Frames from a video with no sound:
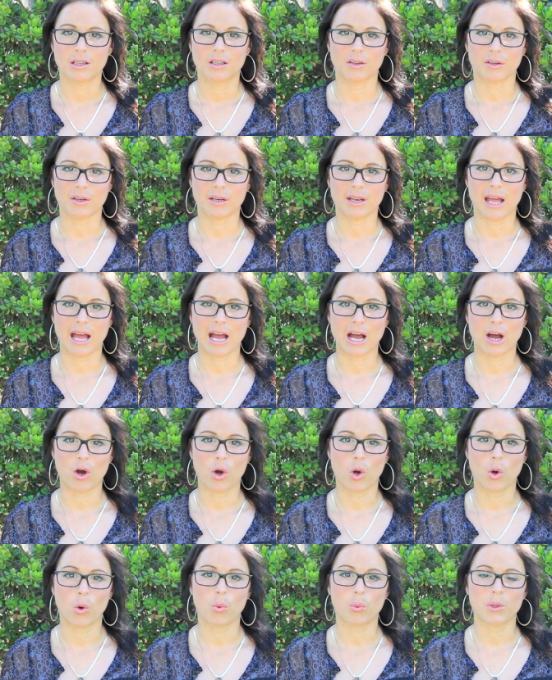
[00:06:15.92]

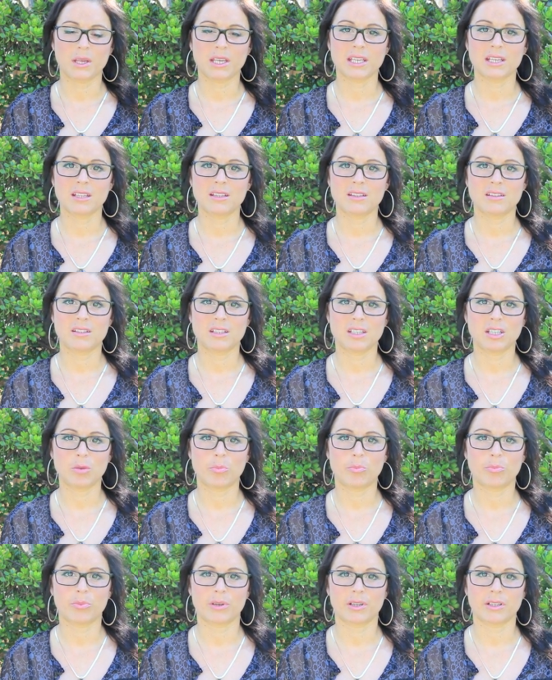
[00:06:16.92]
Now we can
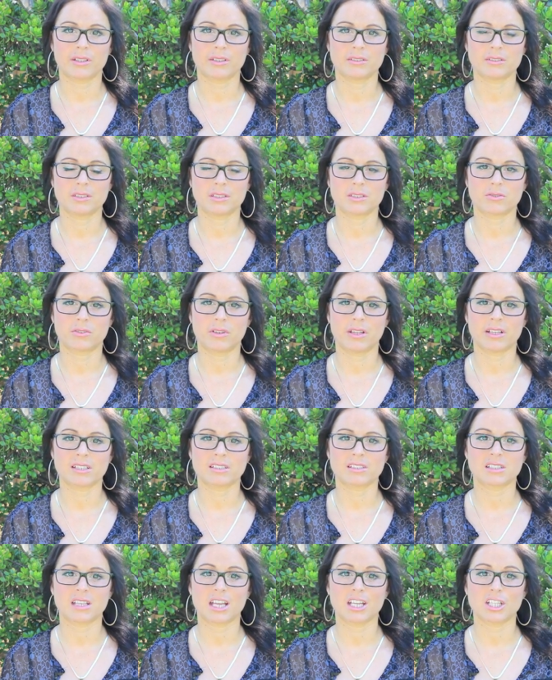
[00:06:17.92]
deepen this
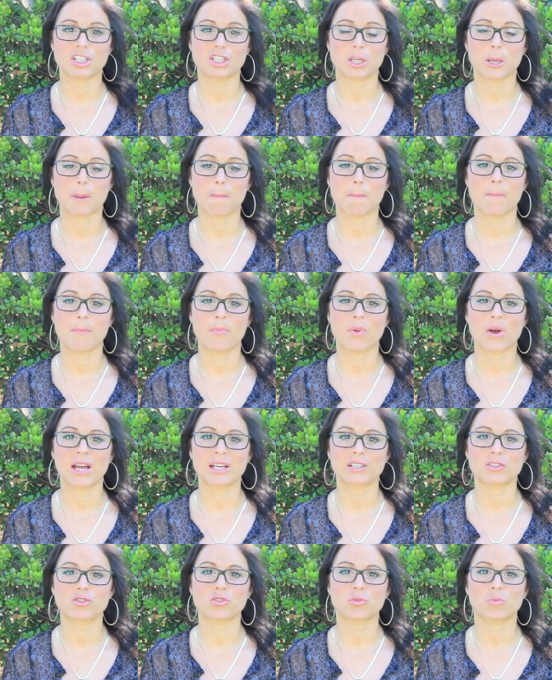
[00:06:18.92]
relaxation
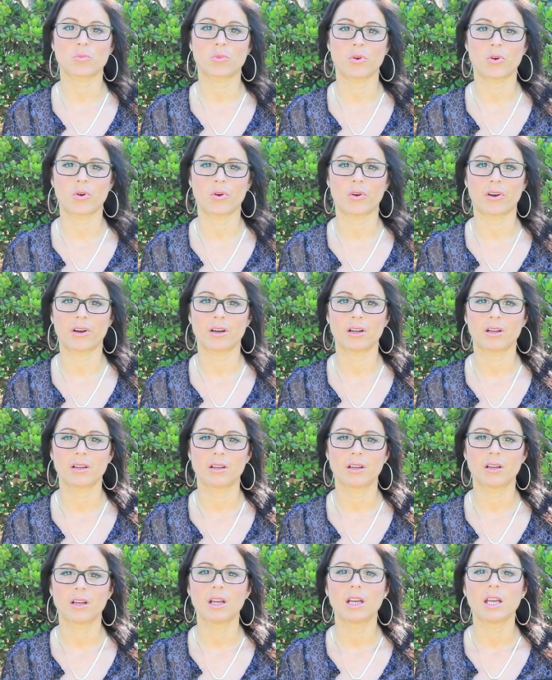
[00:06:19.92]
much more.
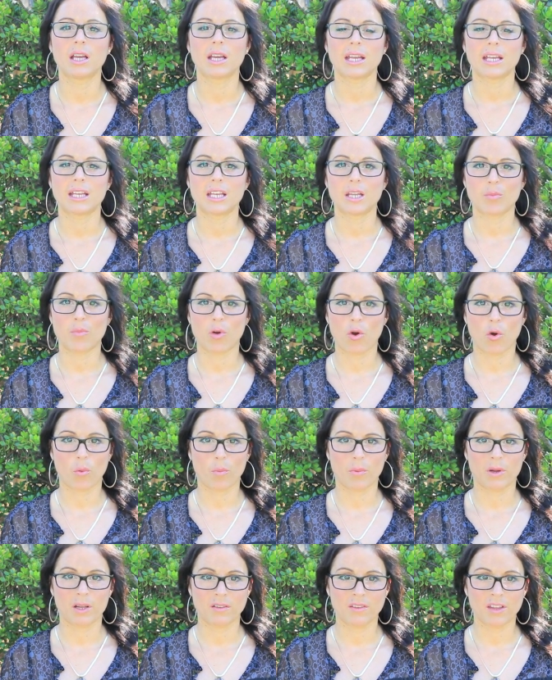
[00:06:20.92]
In a
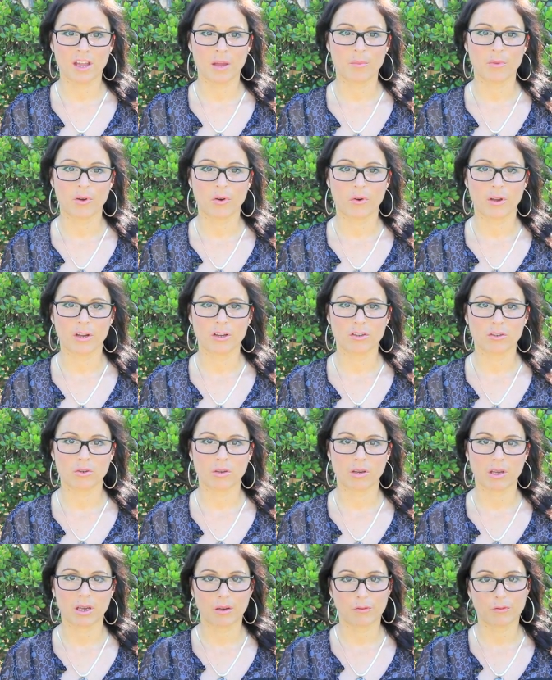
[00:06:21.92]
moment I'm going to
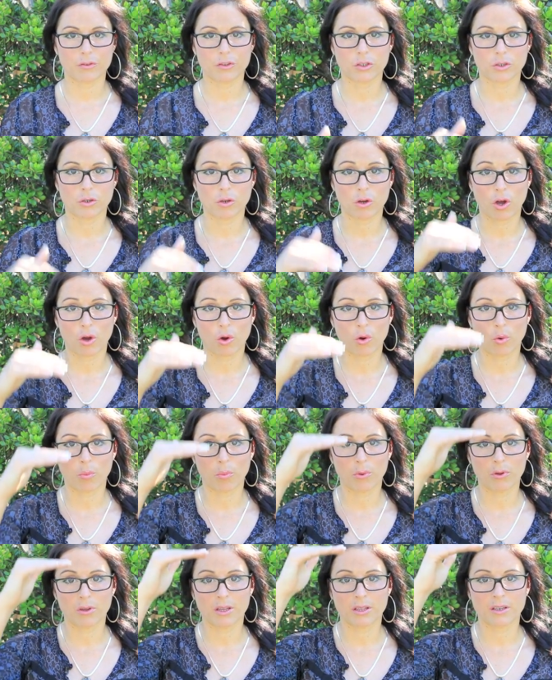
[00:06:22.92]
have you
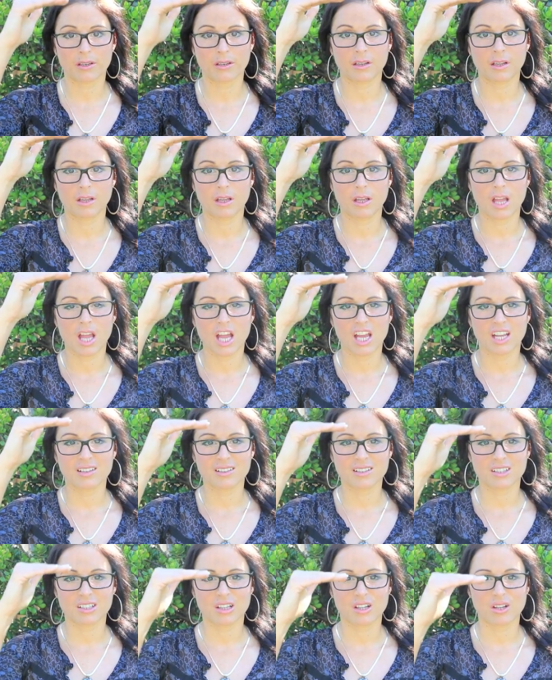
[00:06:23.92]
open
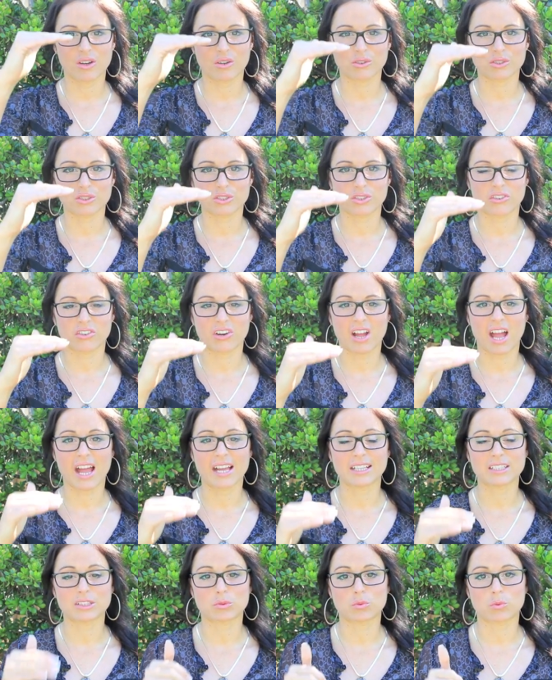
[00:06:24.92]
and close your
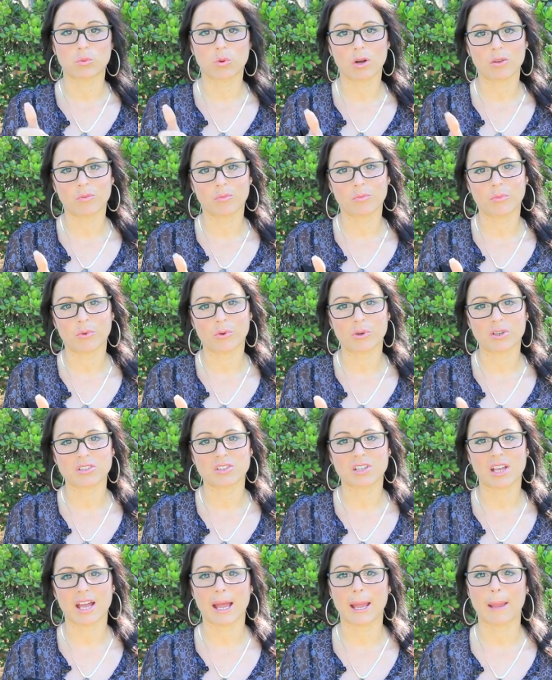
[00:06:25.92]
eyes one more
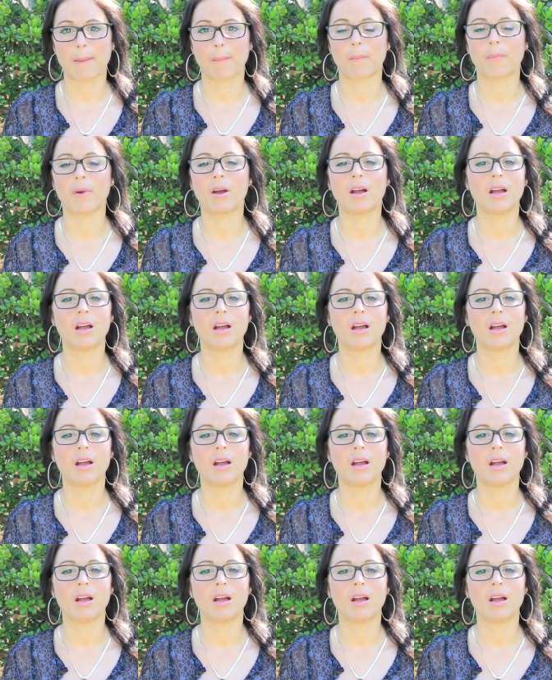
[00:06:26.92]
time.